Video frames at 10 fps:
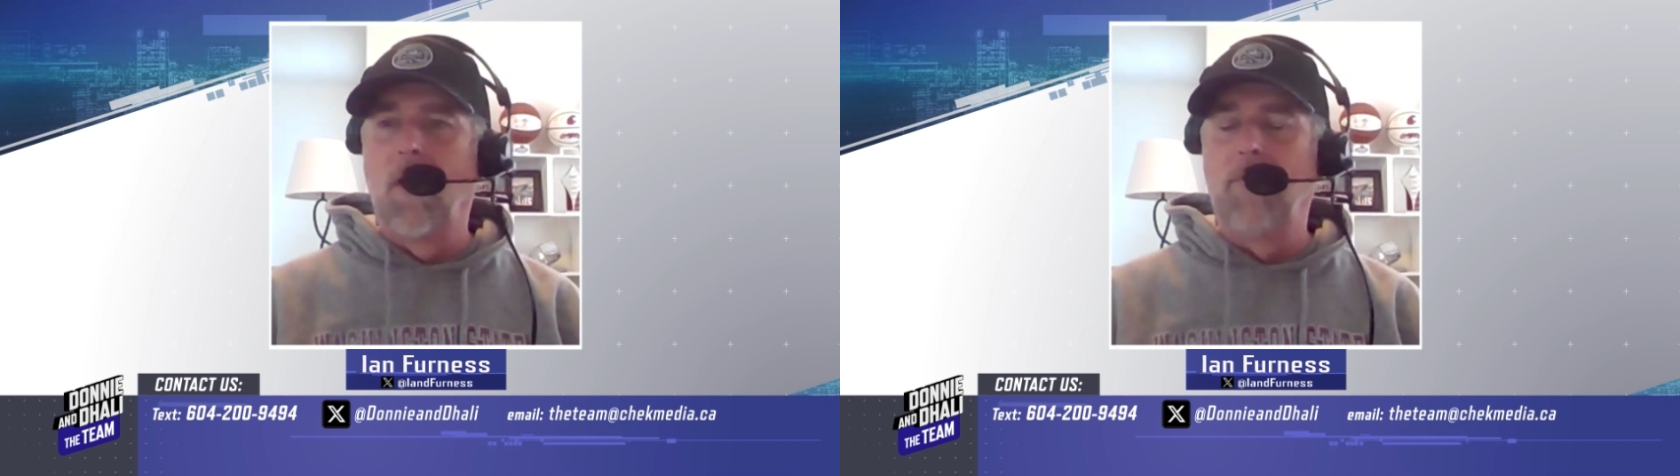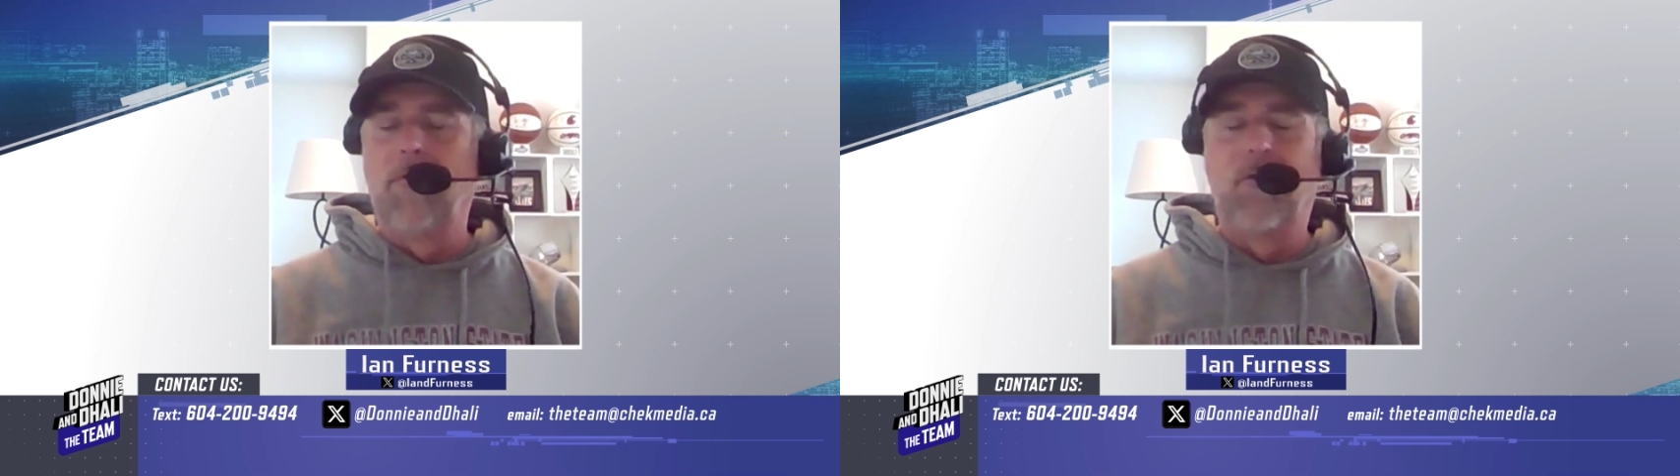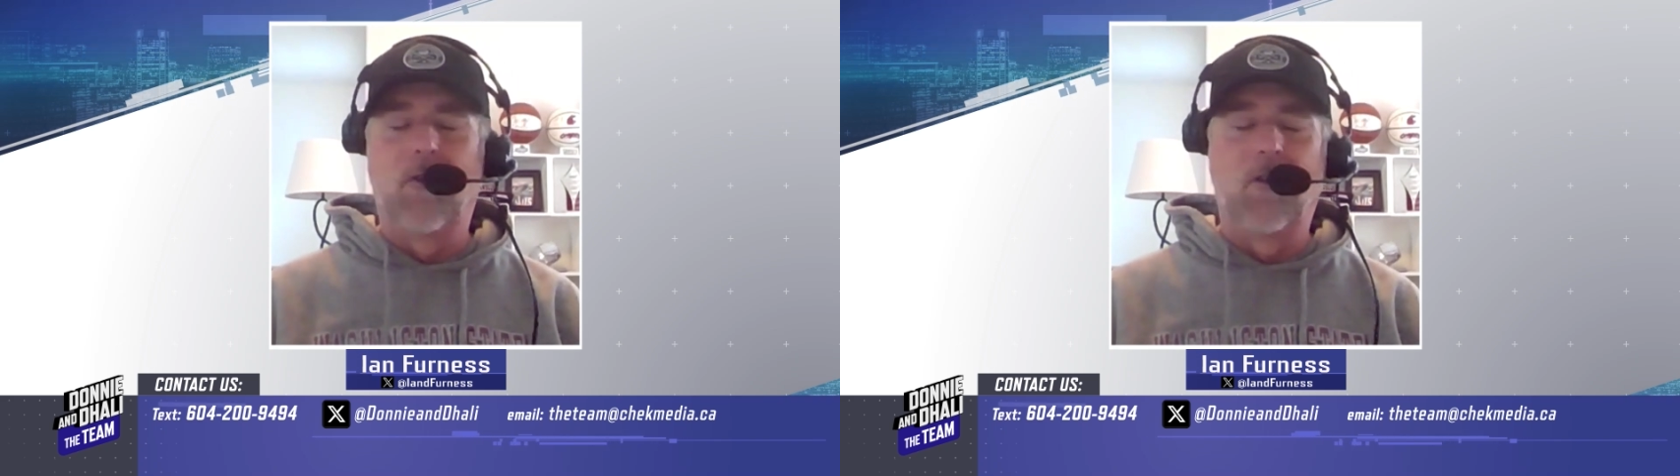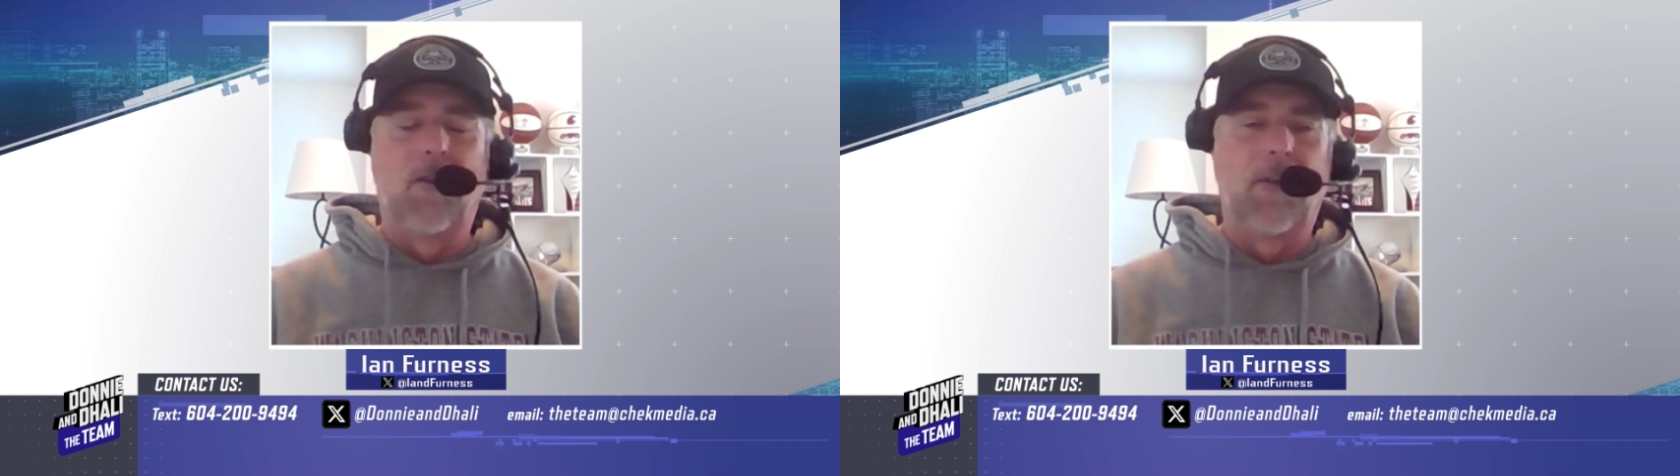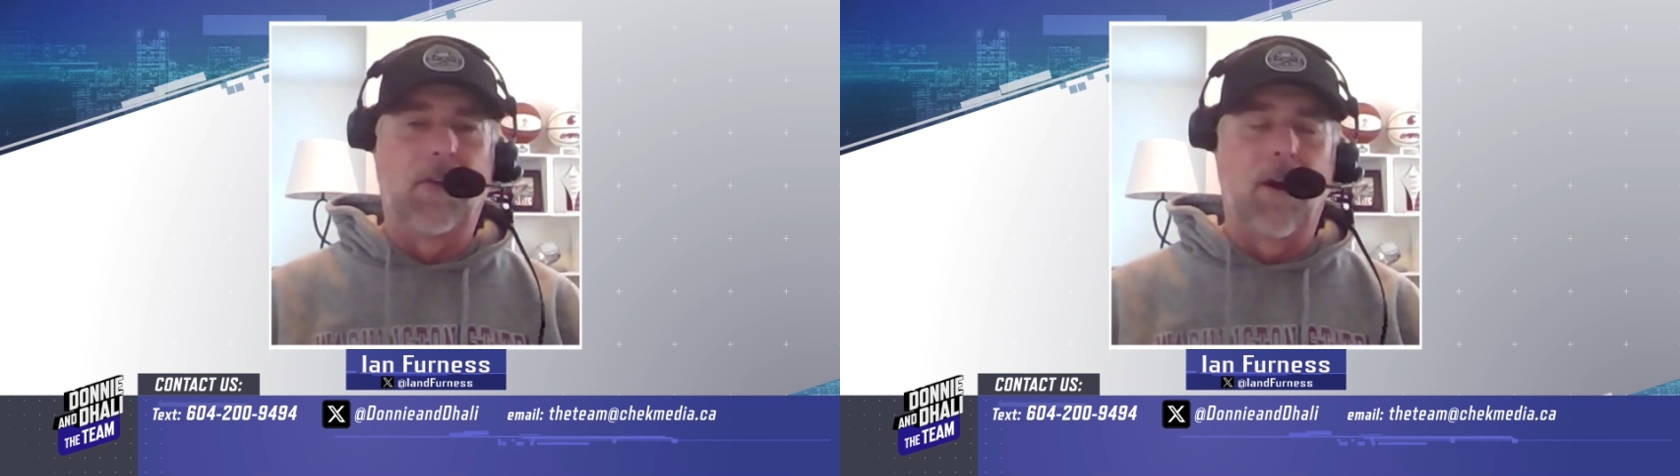I'm sure
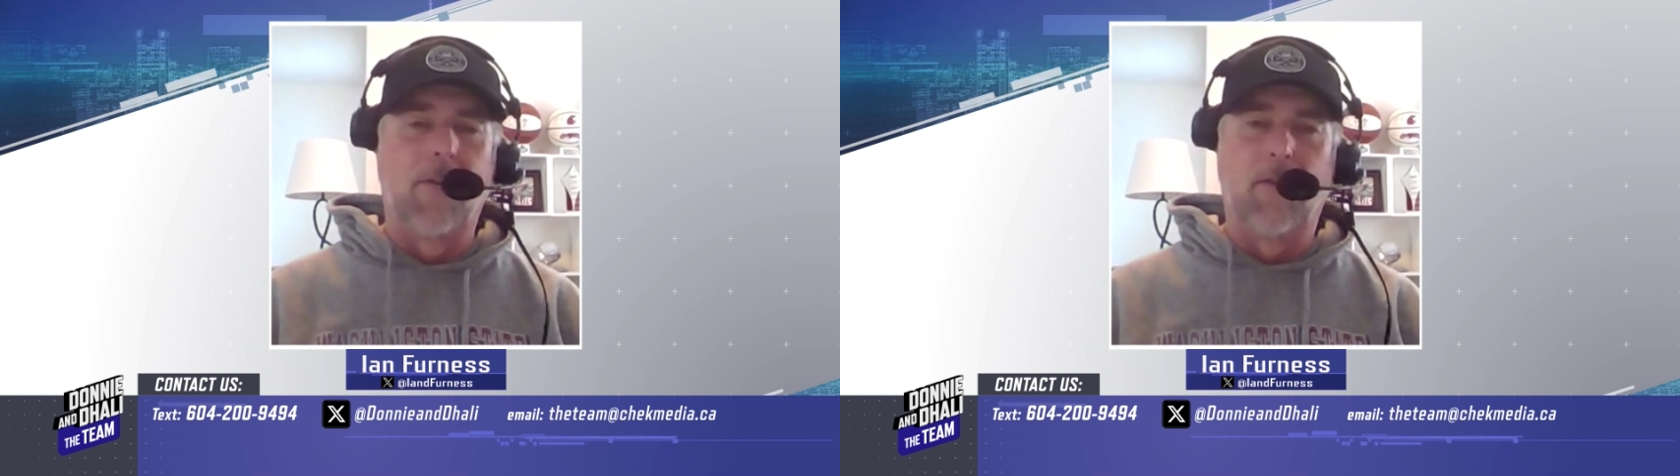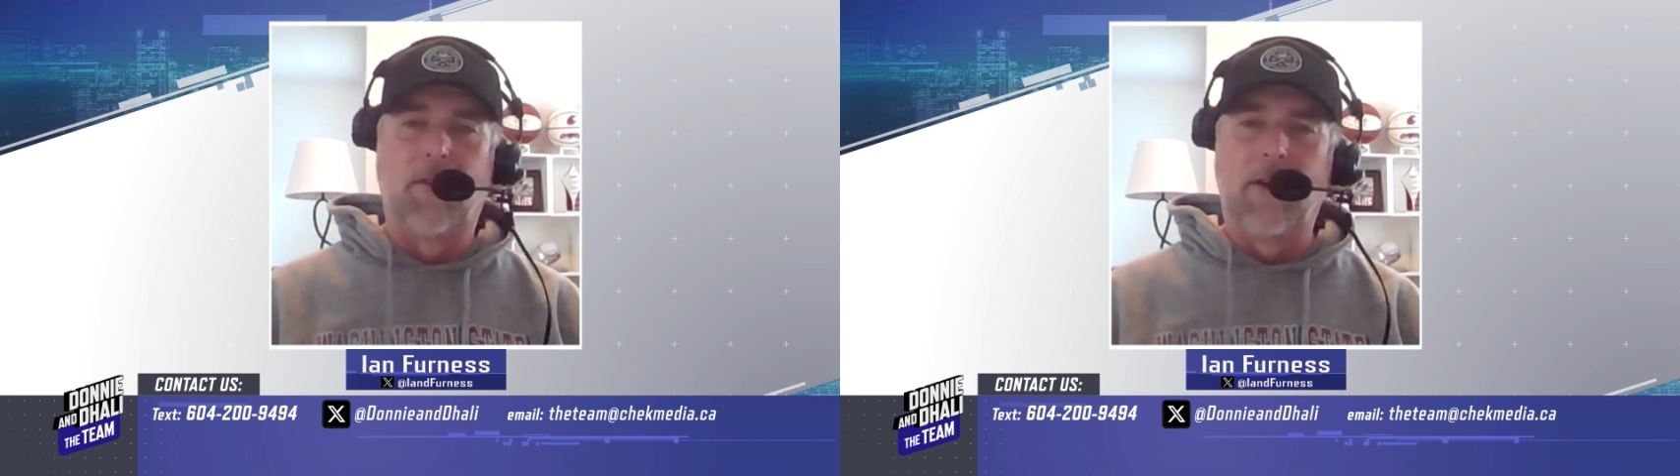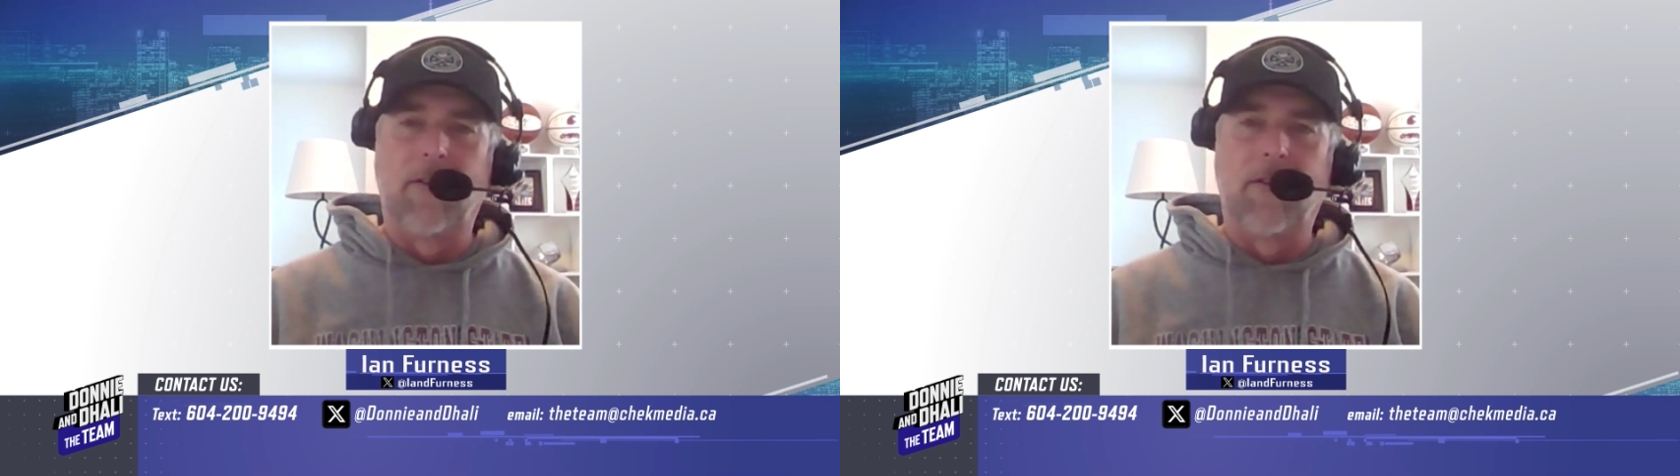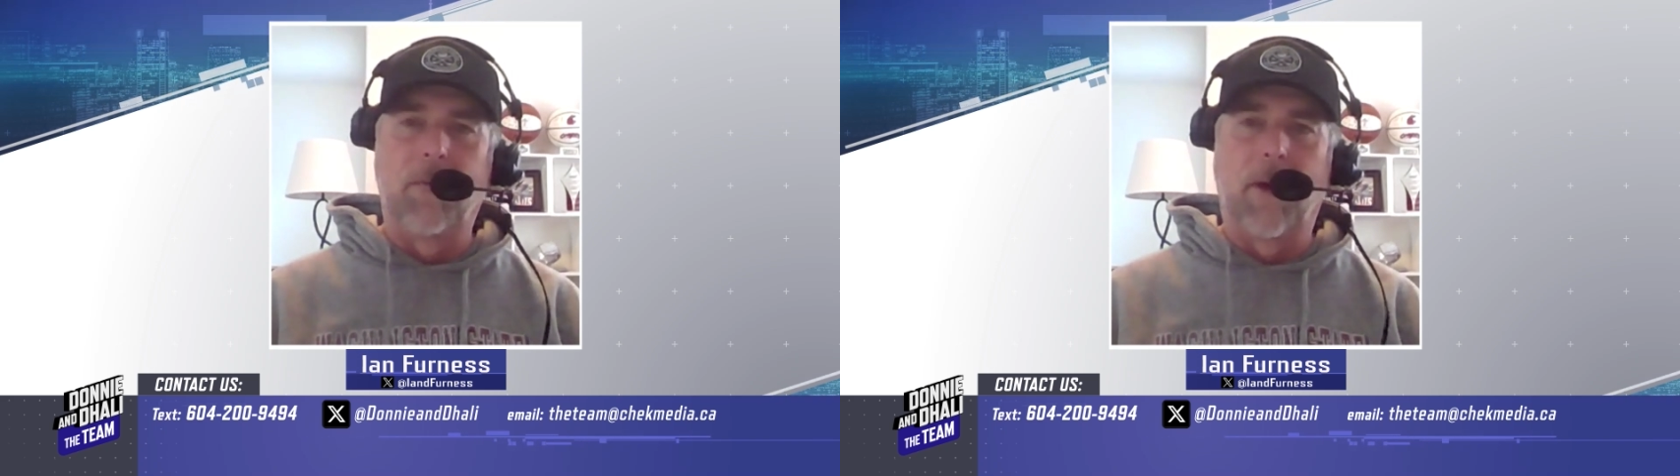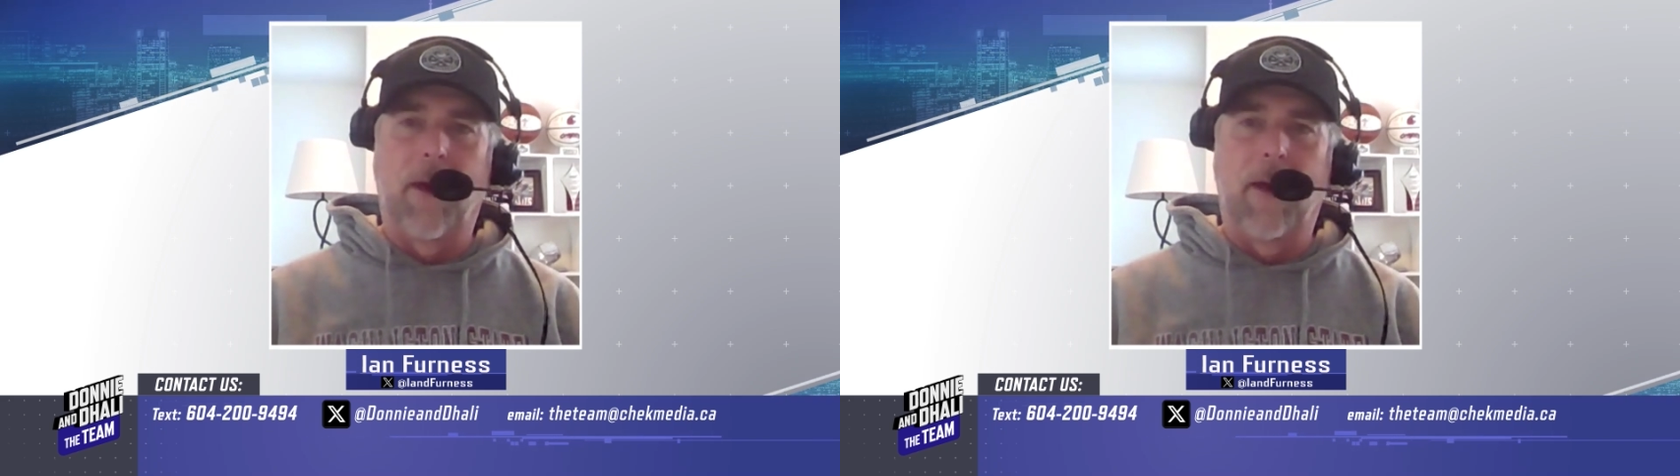that conversations
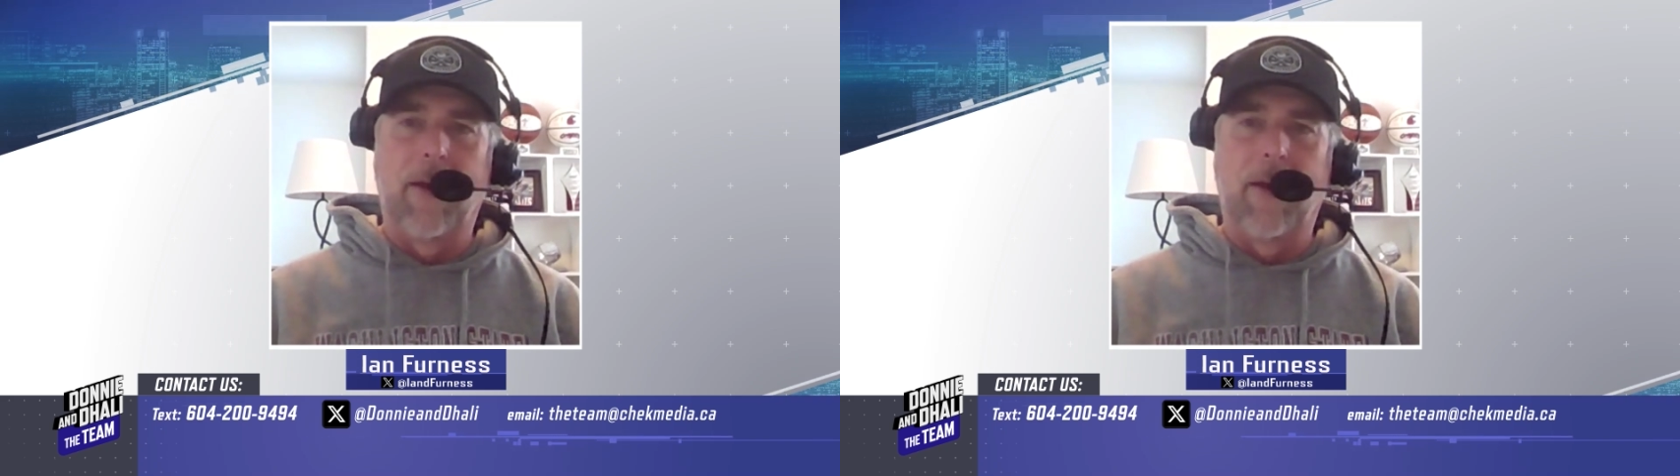were had,